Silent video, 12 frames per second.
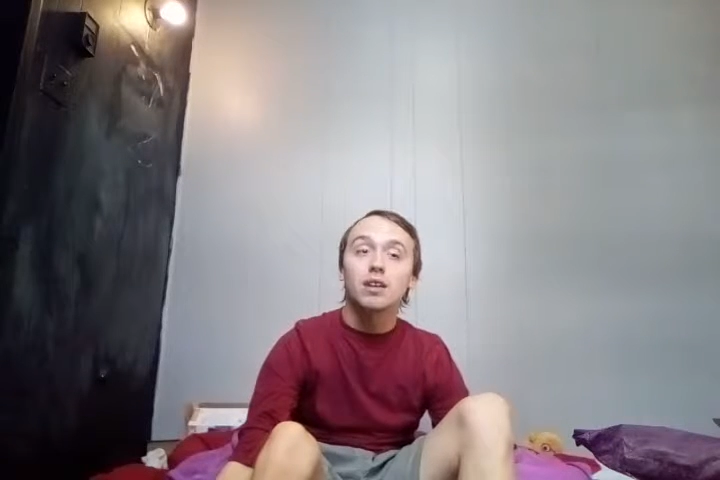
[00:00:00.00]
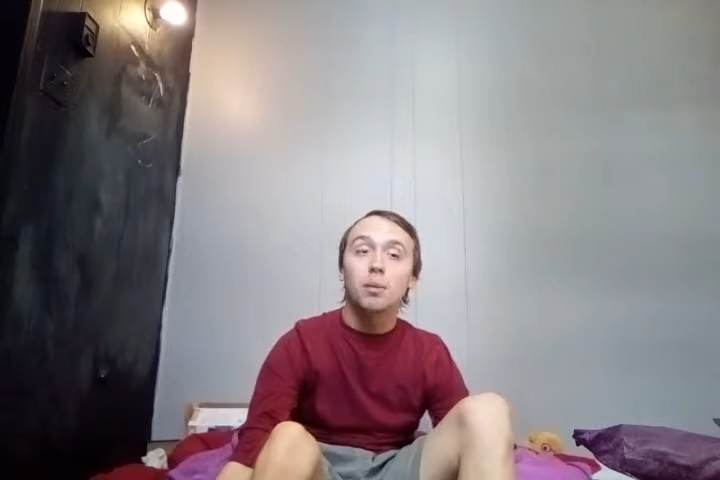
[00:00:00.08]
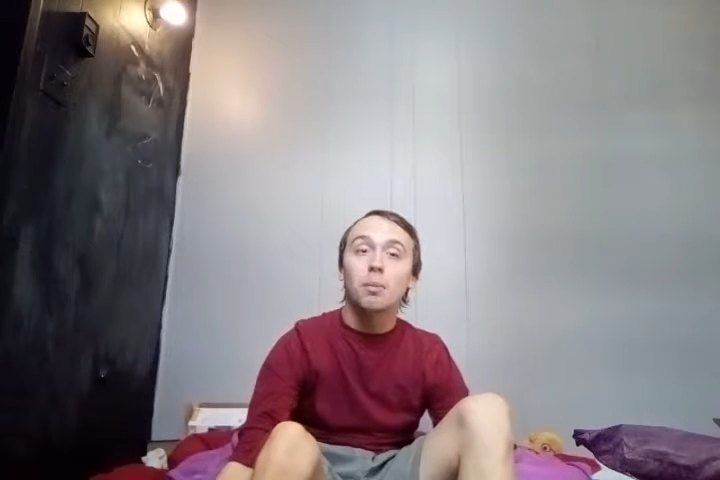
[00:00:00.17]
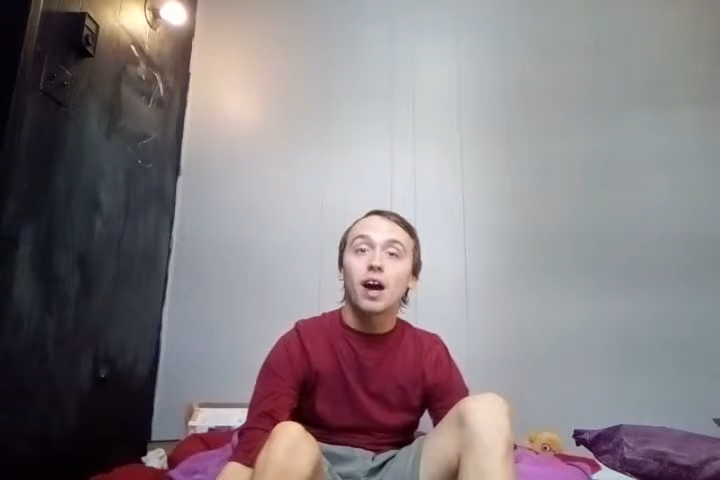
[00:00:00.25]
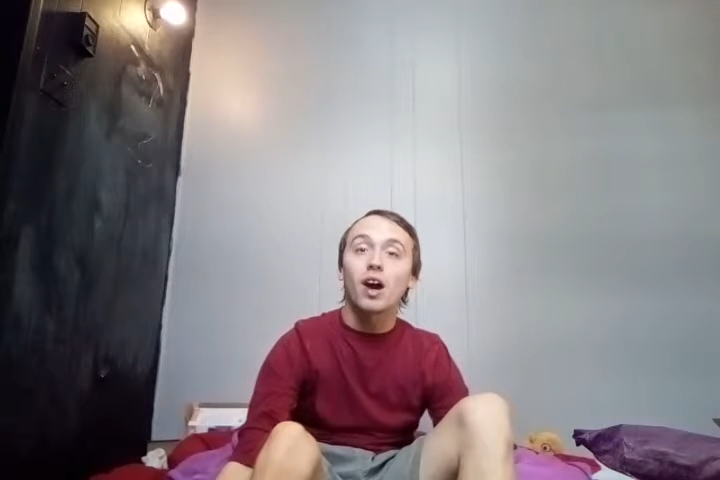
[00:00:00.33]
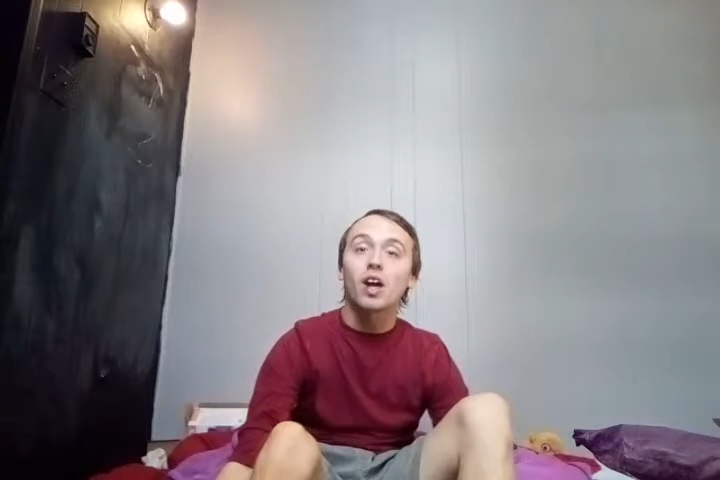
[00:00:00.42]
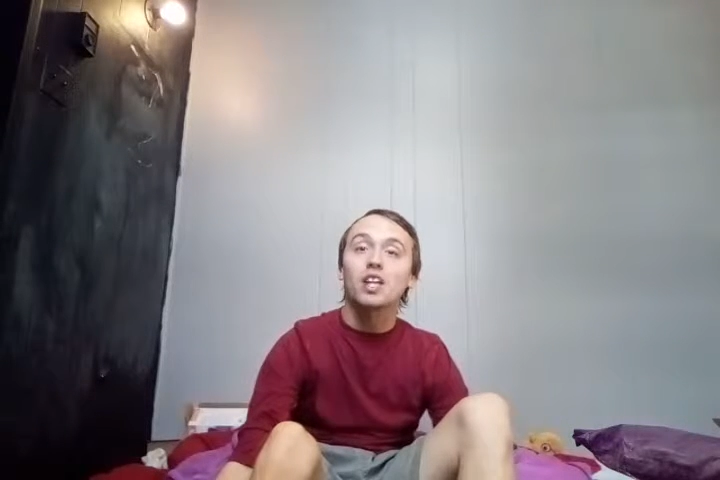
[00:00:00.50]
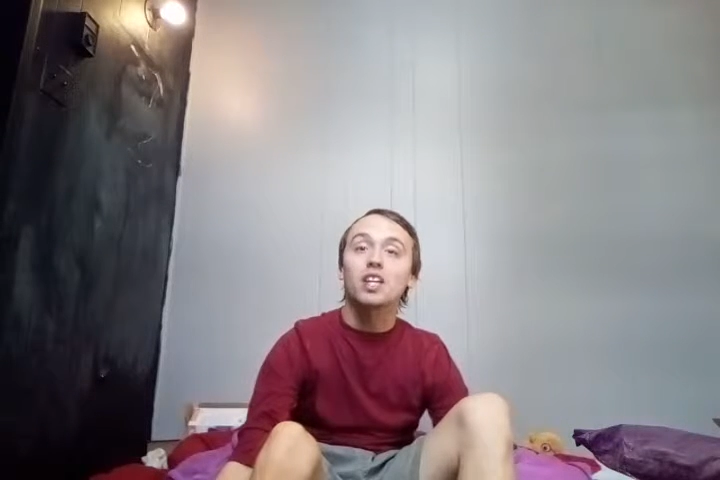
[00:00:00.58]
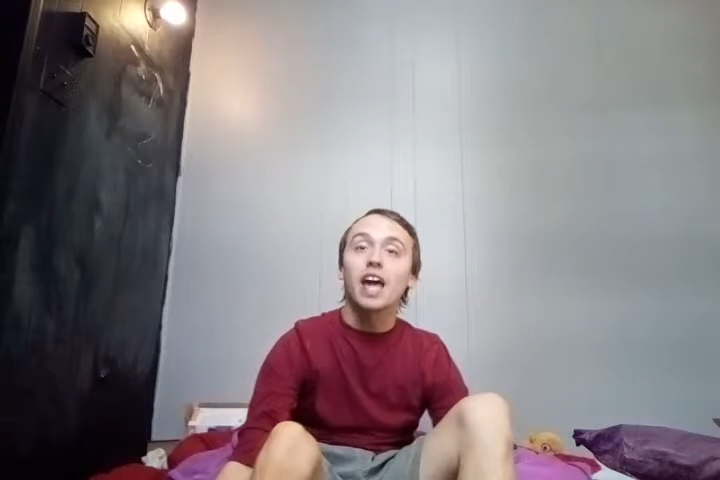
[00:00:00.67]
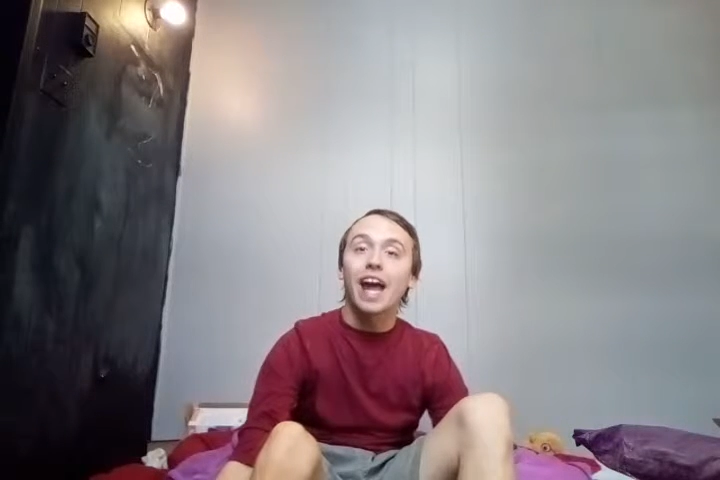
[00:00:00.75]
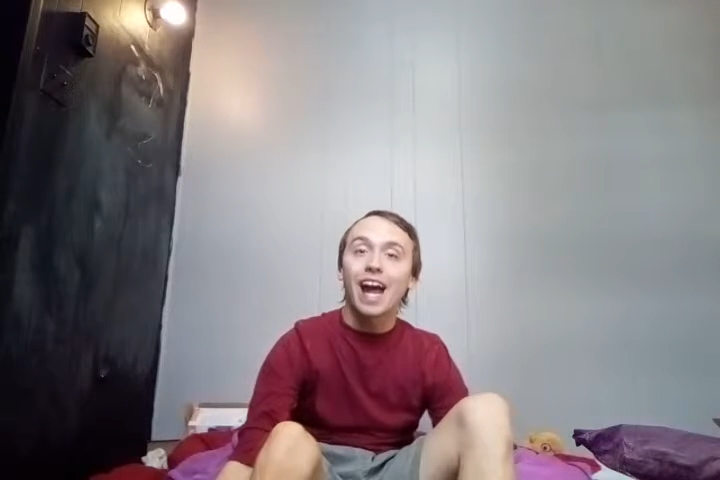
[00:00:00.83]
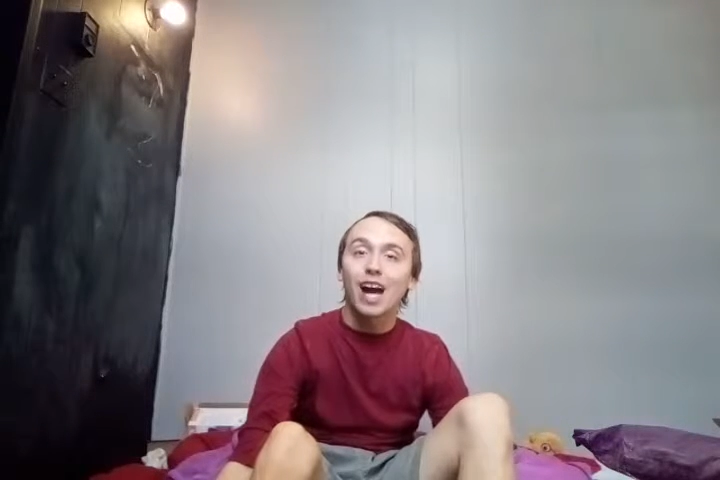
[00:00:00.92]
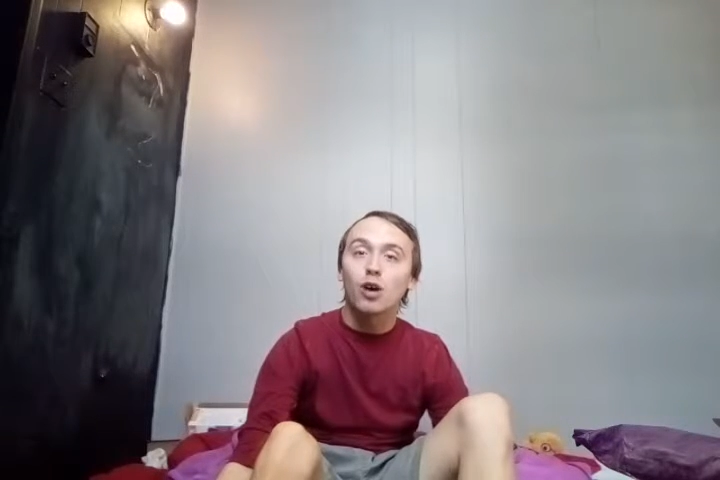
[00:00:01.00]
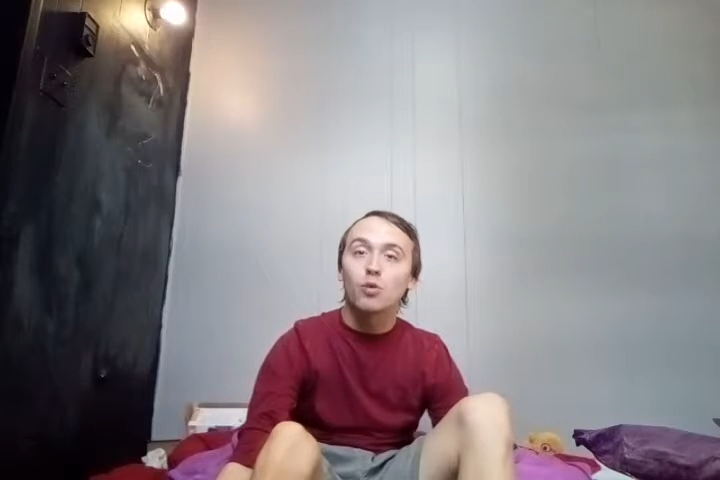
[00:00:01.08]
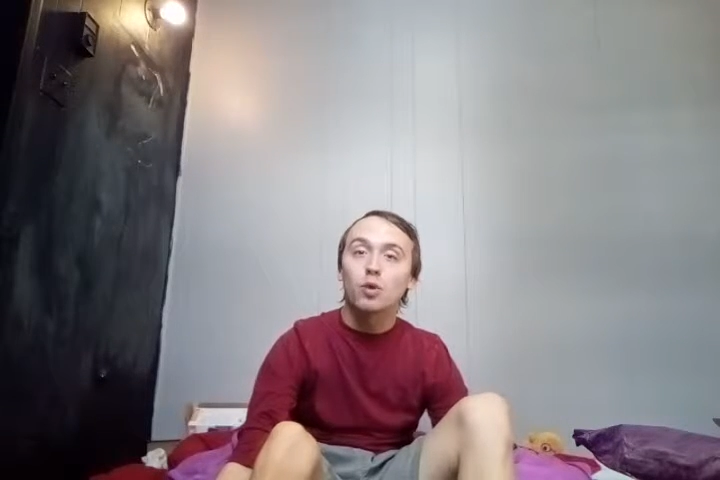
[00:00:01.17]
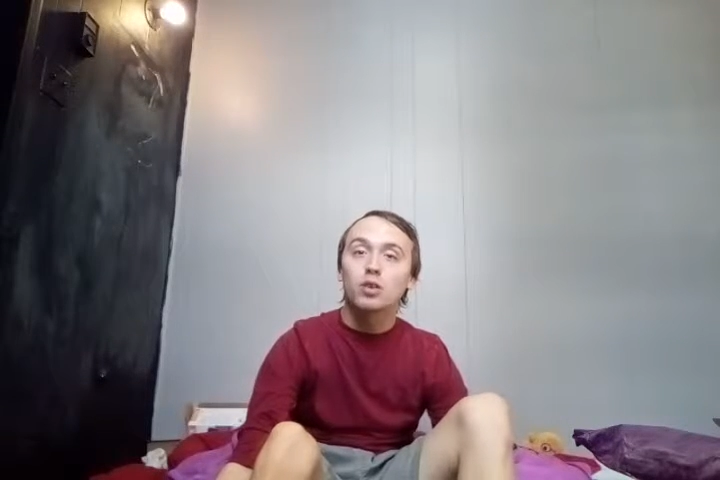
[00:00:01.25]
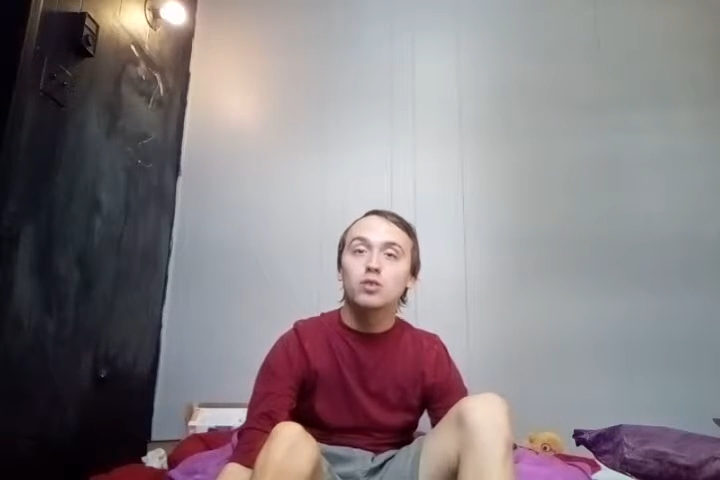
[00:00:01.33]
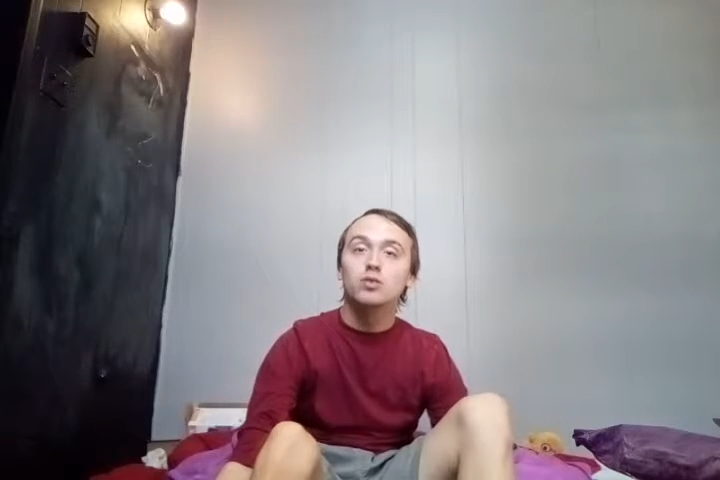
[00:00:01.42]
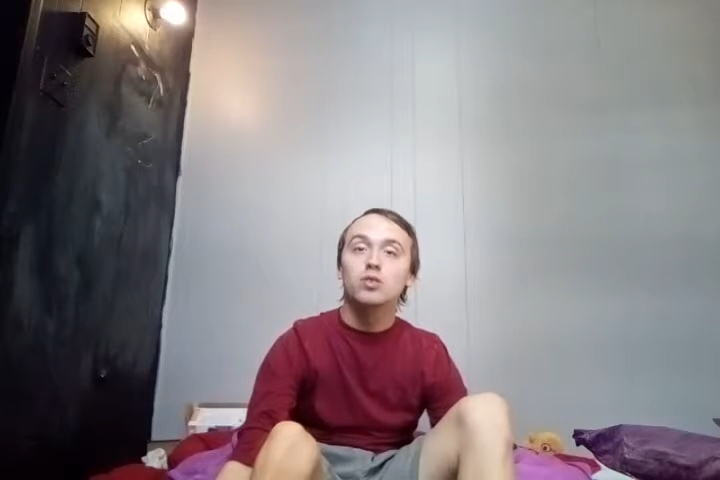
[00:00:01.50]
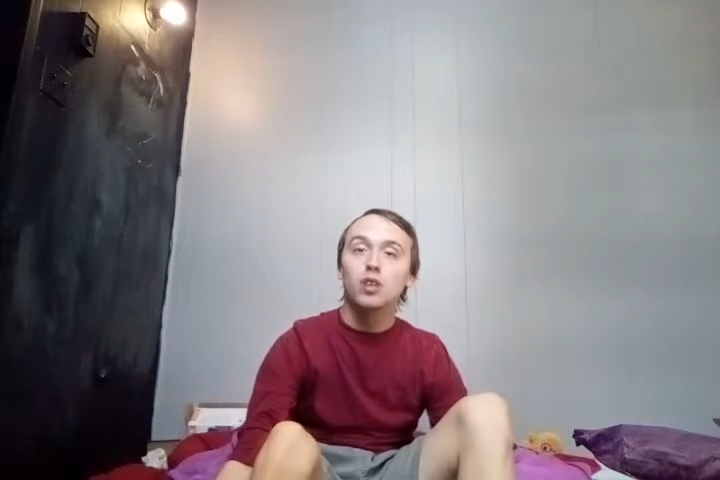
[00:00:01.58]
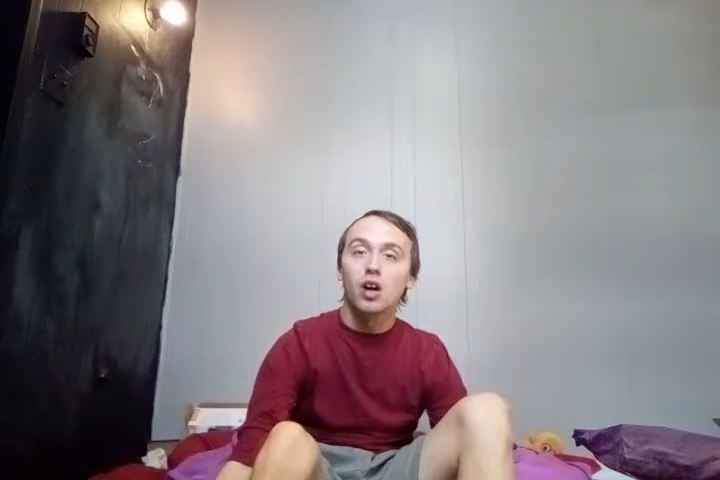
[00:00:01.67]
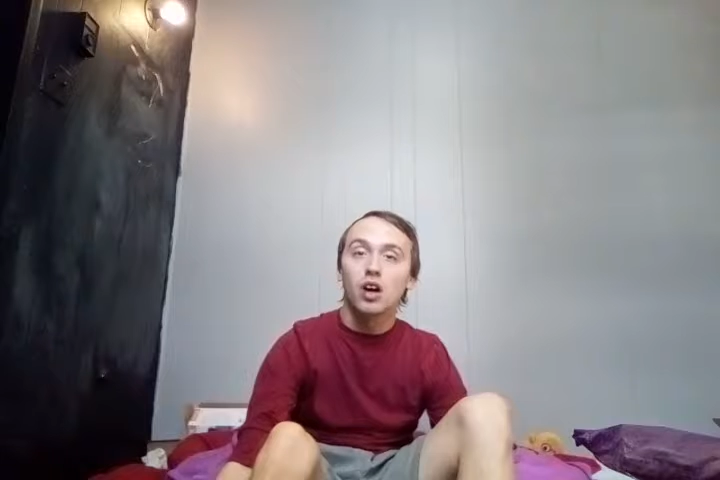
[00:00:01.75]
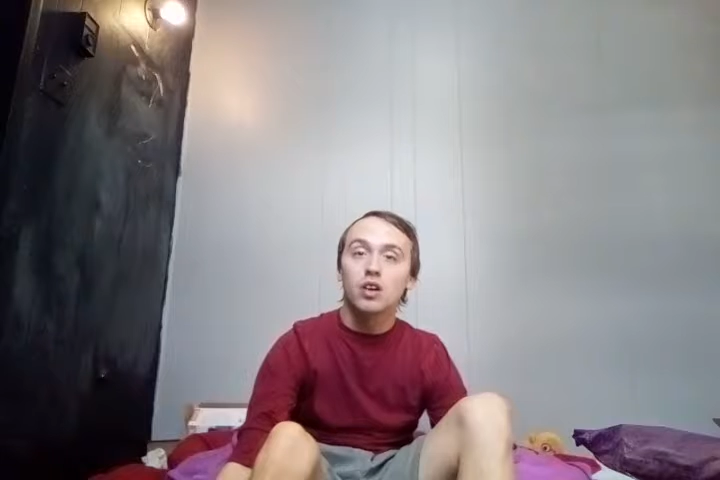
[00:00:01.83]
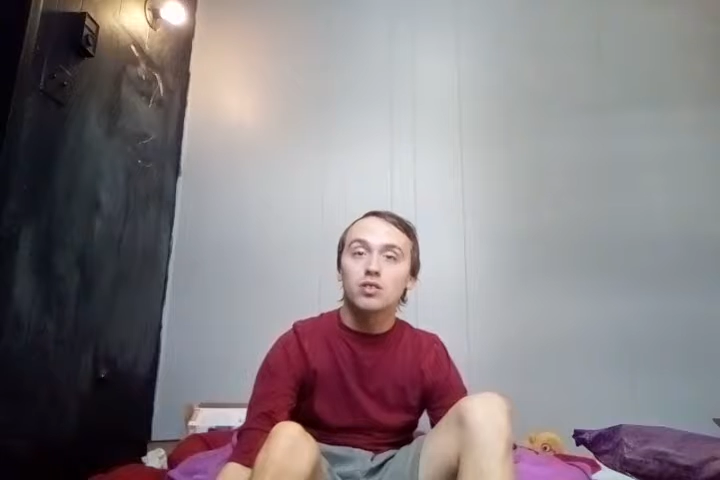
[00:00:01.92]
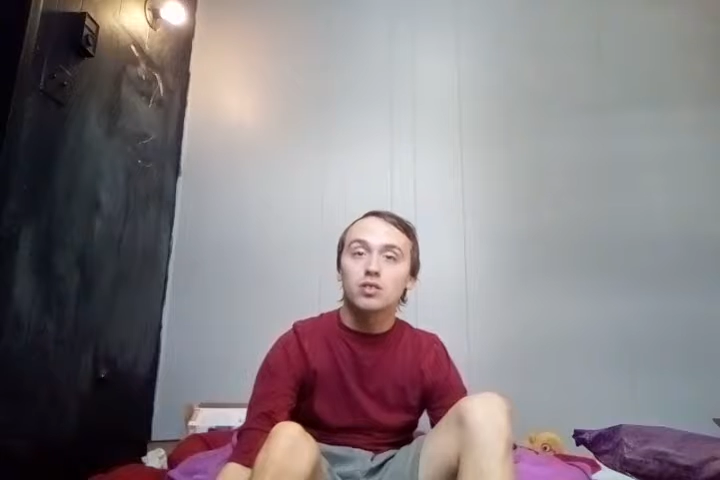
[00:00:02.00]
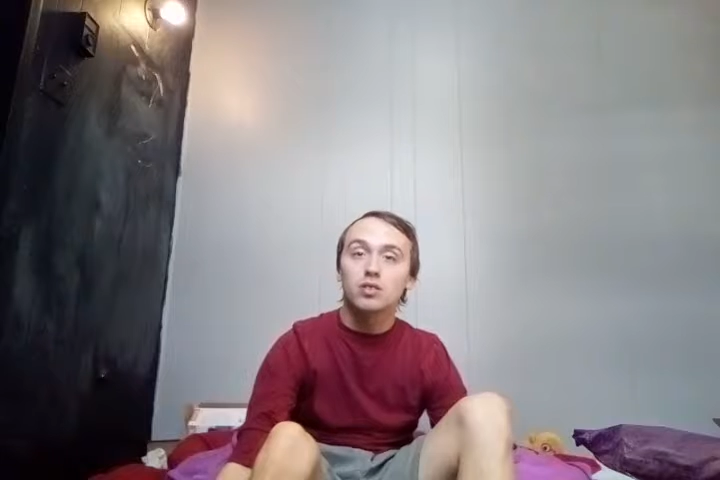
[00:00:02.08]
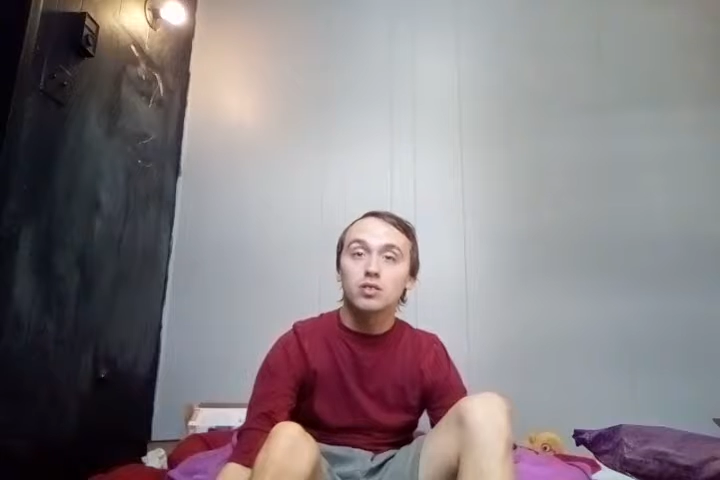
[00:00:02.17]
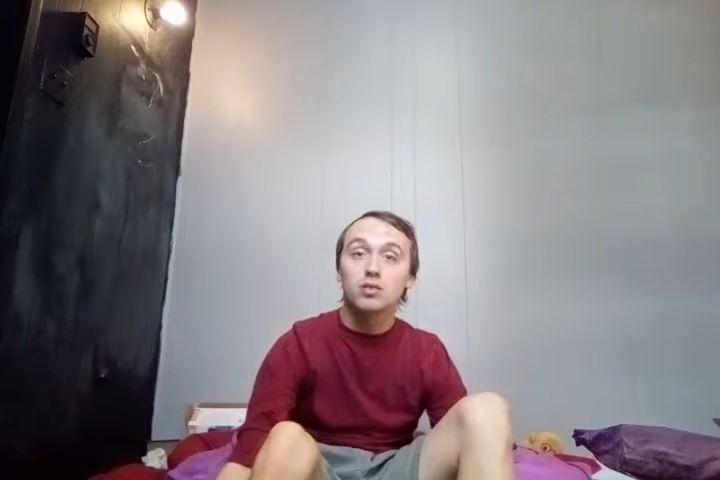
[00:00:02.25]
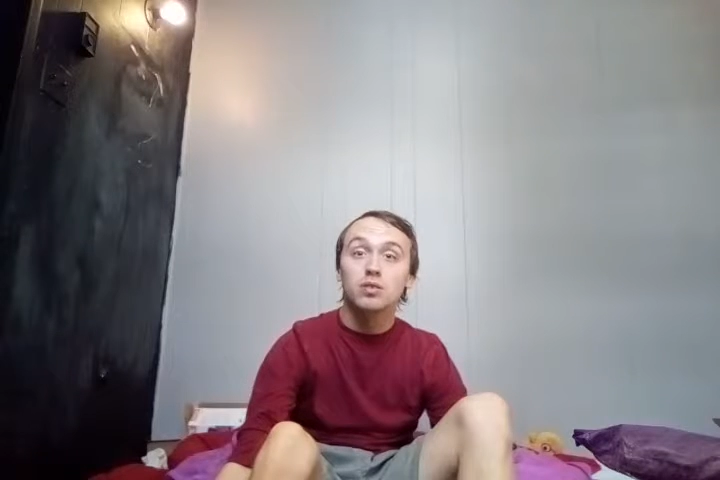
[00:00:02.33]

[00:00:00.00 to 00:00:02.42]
about an hour long.